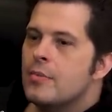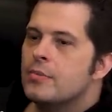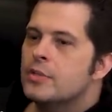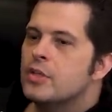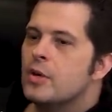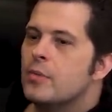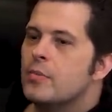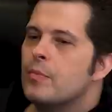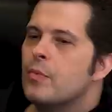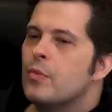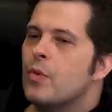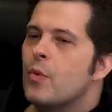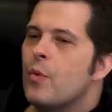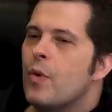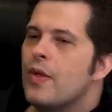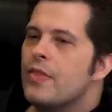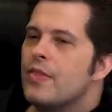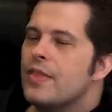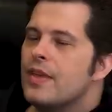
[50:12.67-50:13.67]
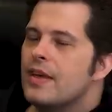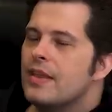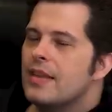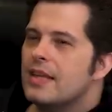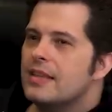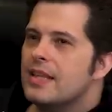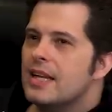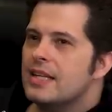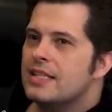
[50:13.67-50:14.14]
So the one thing
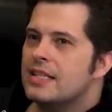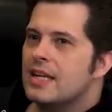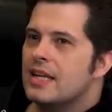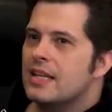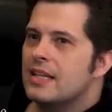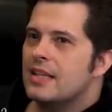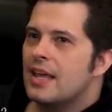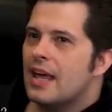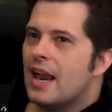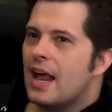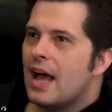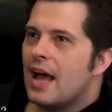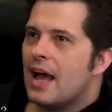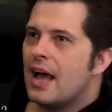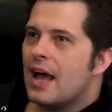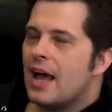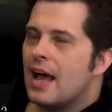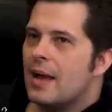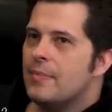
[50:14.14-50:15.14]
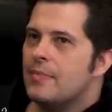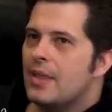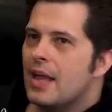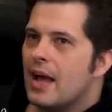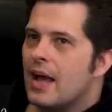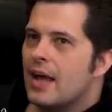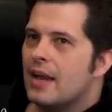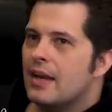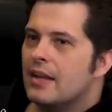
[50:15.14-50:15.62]
that they did that I'm
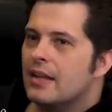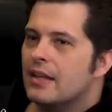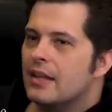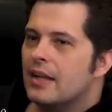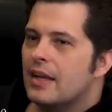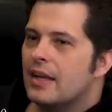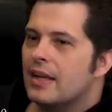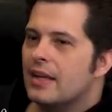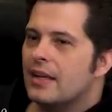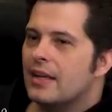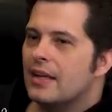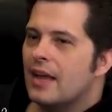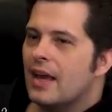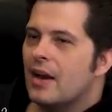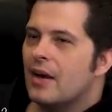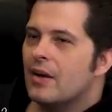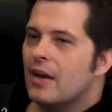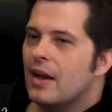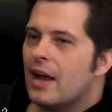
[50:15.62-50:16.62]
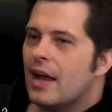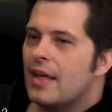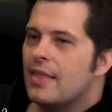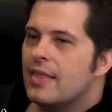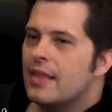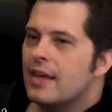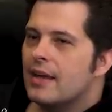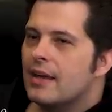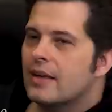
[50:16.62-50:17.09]
not like, I don't, I
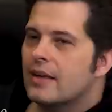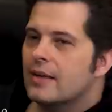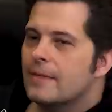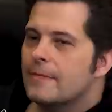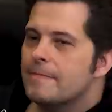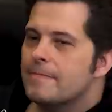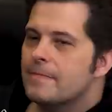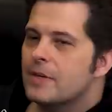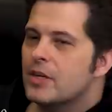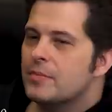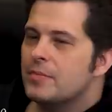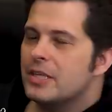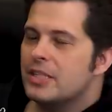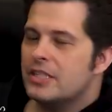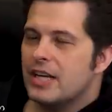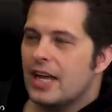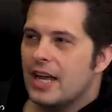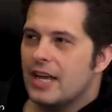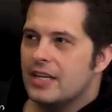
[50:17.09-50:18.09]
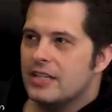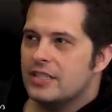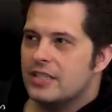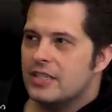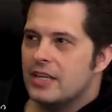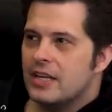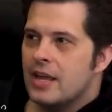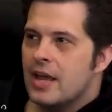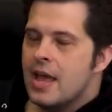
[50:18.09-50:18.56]
think could be
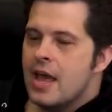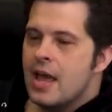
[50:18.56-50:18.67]
changed